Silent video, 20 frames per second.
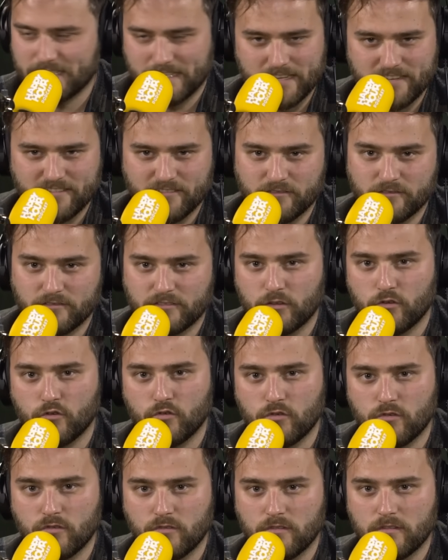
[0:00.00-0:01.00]
Singles
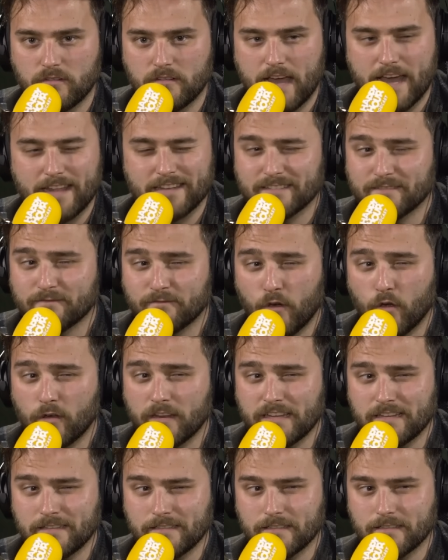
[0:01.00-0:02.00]
or Headers and
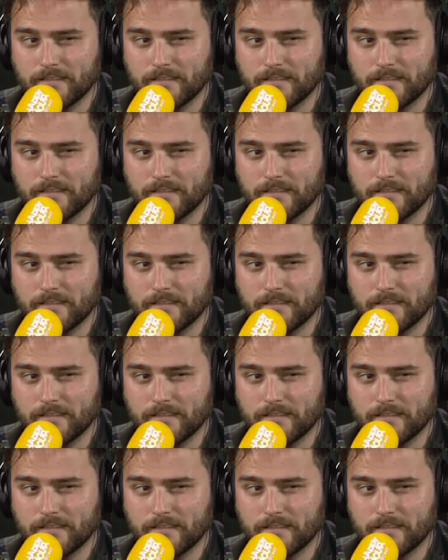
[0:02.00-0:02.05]
Volleys,